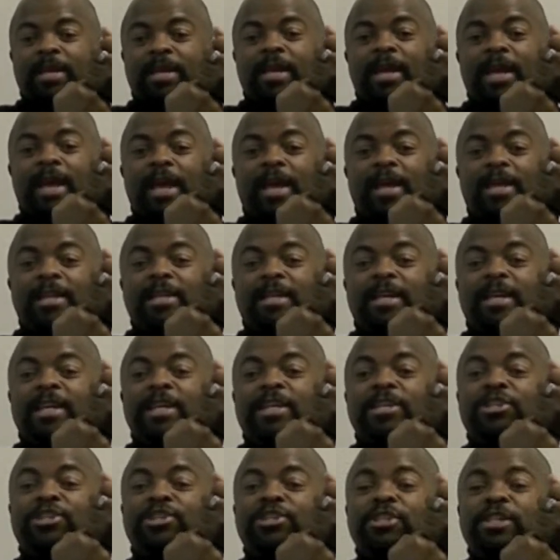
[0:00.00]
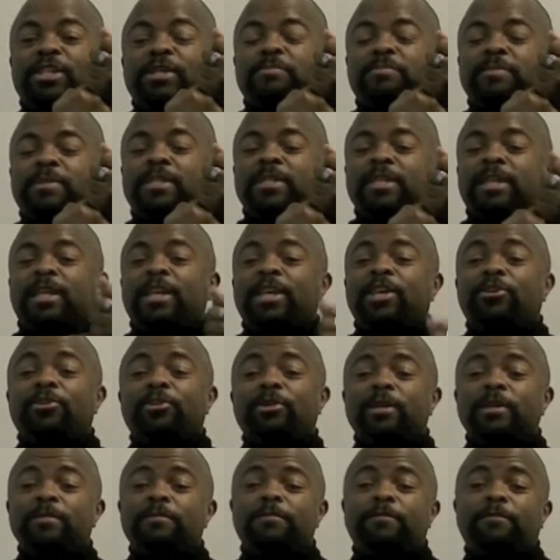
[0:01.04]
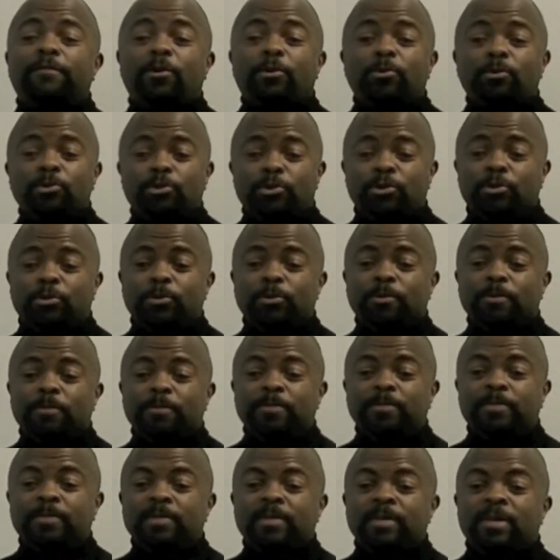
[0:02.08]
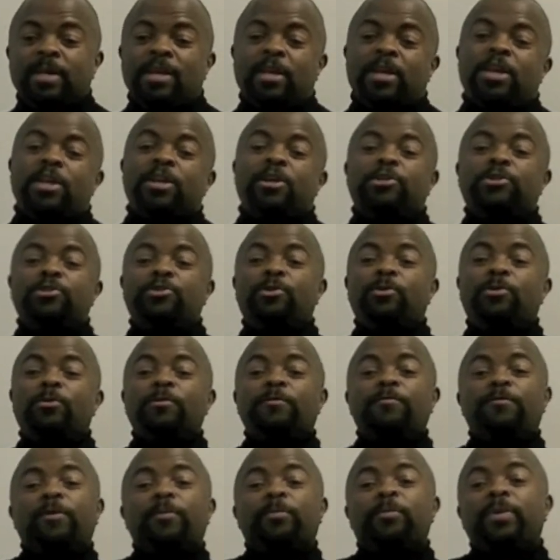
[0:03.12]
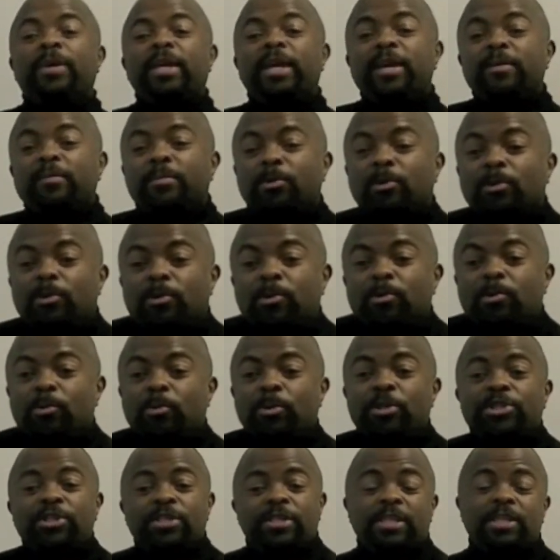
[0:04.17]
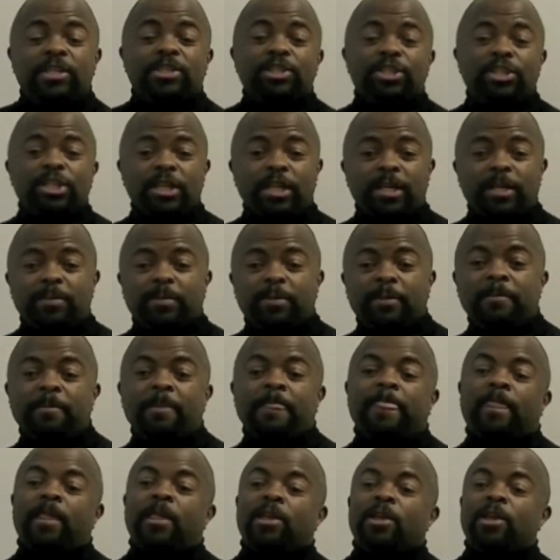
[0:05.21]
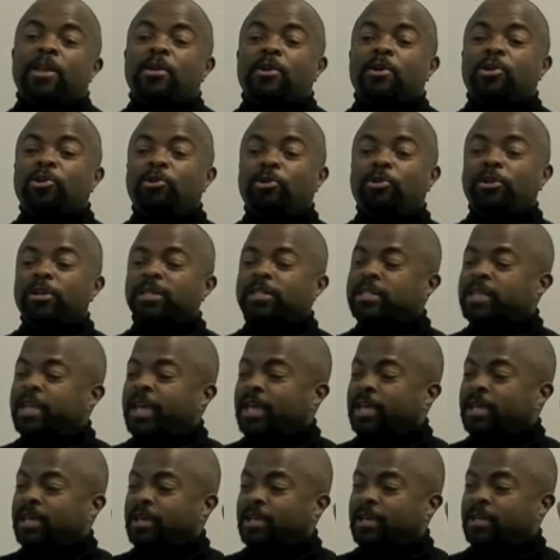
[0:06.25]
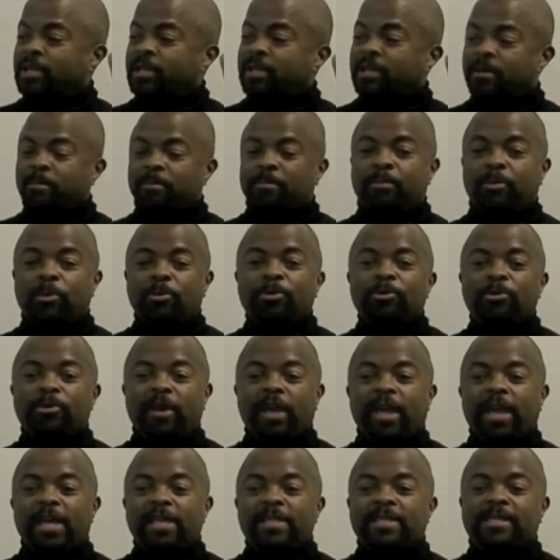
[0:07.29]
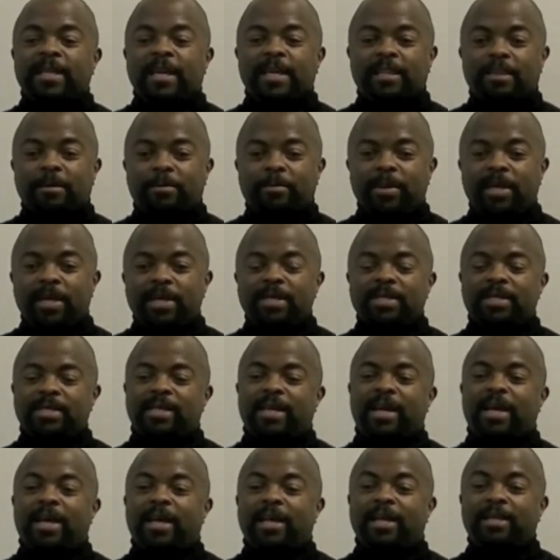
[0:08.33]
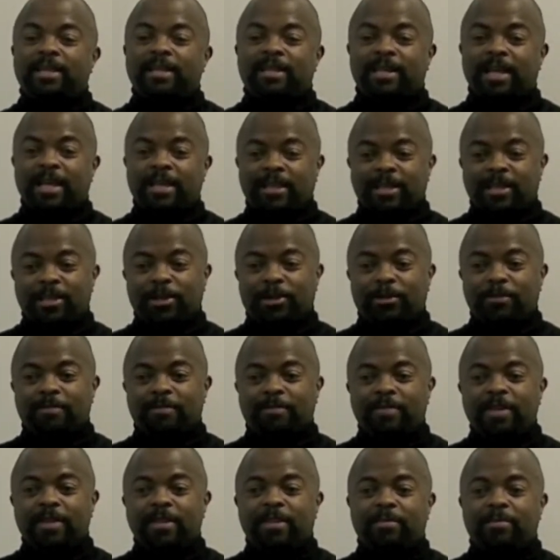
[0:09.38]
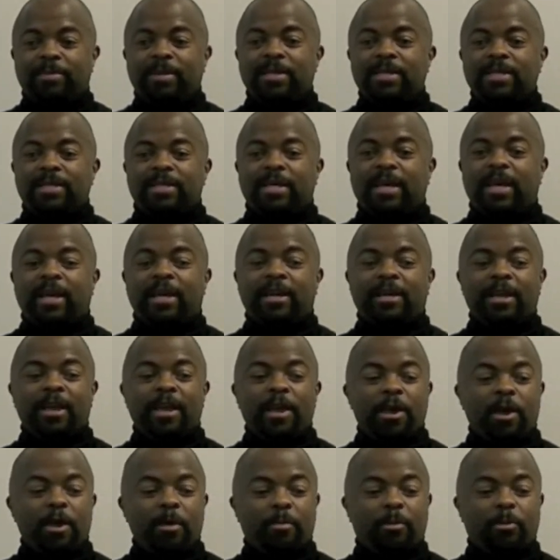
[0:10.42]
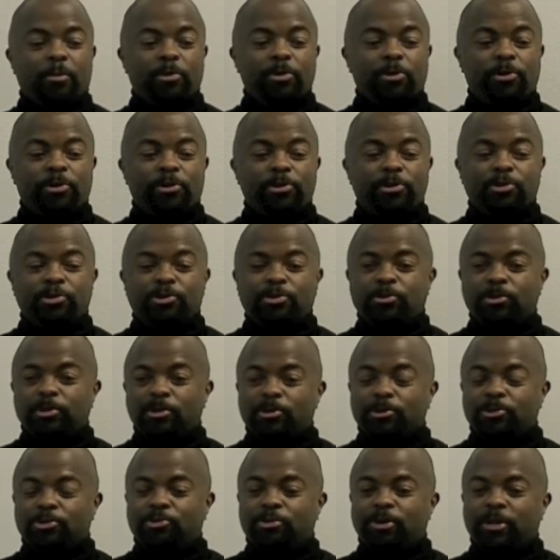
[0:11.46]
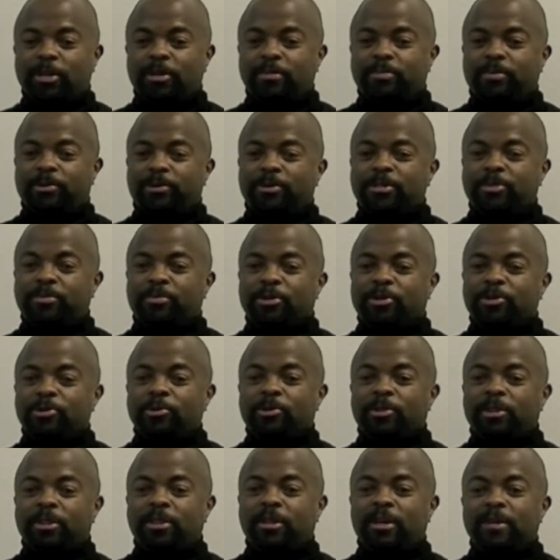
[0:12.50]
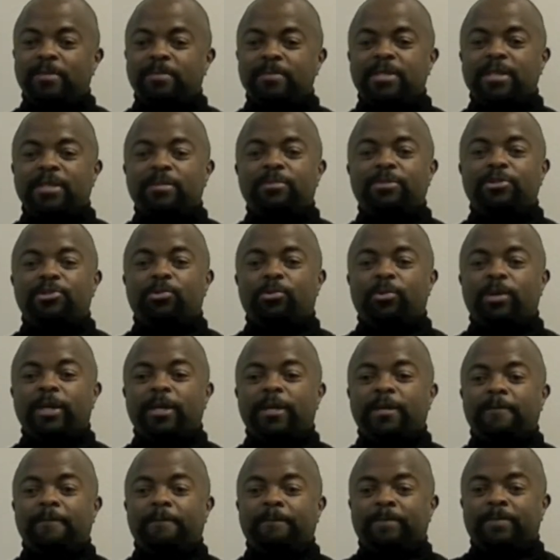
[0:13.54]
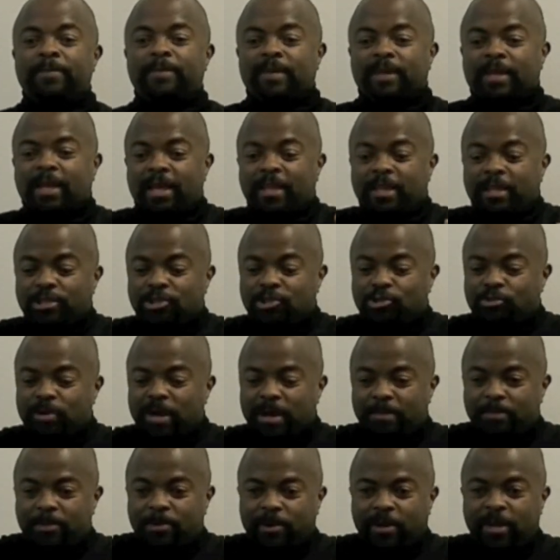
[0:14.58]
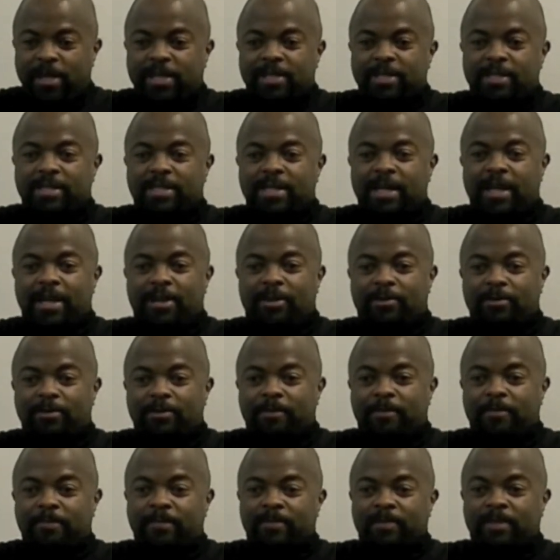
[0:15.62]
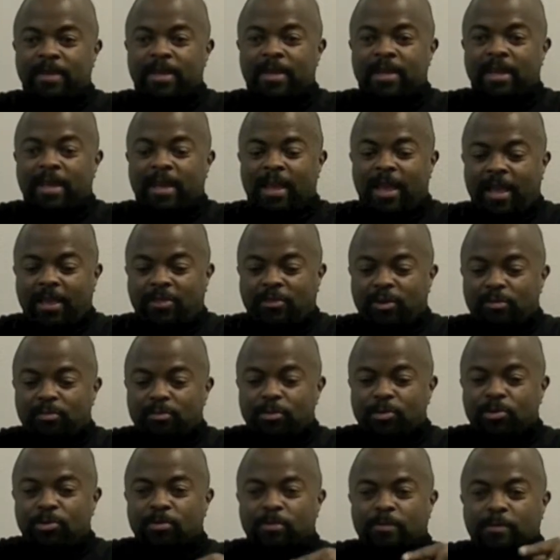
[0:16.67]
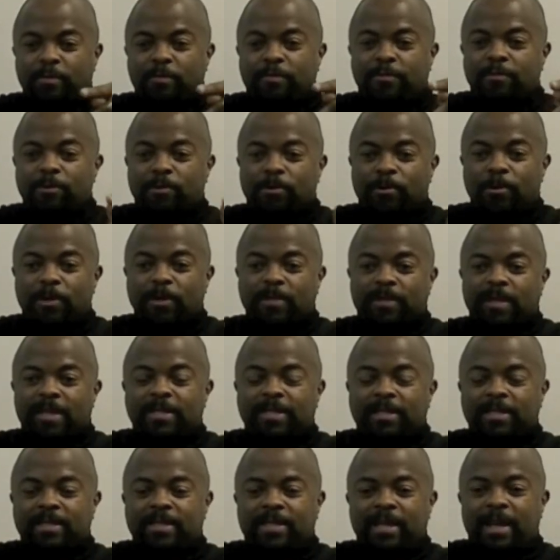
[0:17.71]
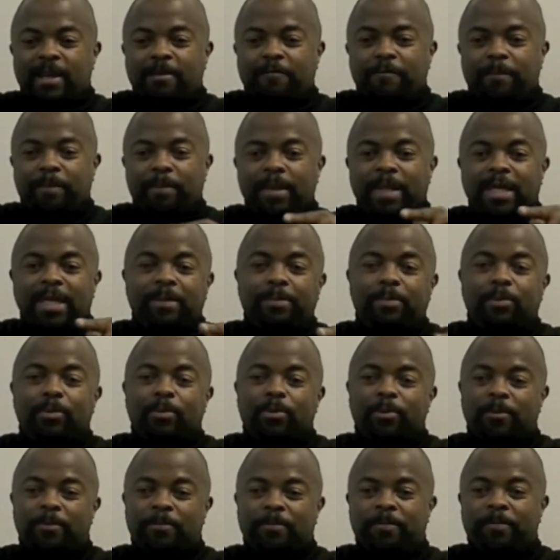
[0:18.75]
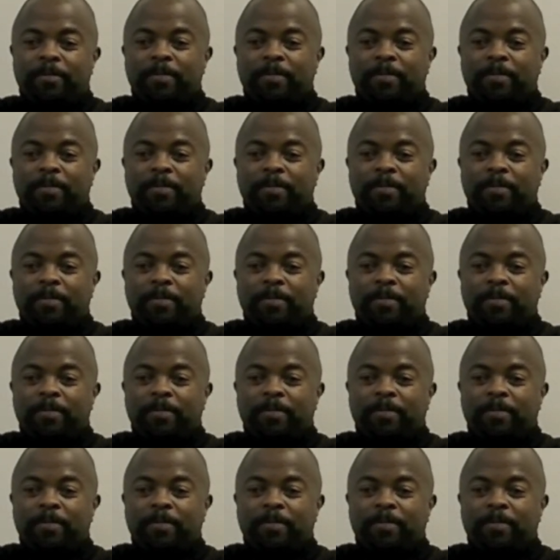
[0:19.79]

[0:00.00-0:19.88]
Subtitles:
And his sheep securely fold you. So for people, which is his sheep, you're going to take both your hands like the P sign, like the letter V, the P sign. But what you're going to do, the little tricky part, is putting your thumbs in between and then drop your hands down. And then move them forward. That's the sign for people.